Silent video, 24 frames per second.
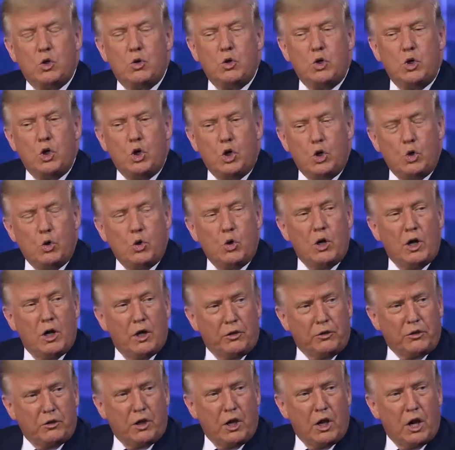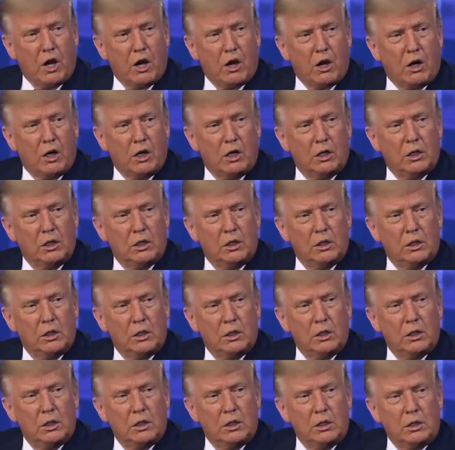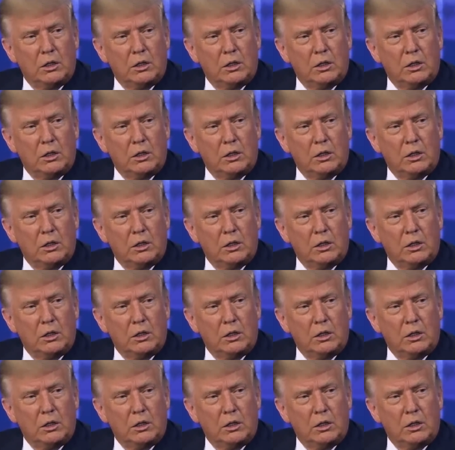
can do new health care. But you've been promising a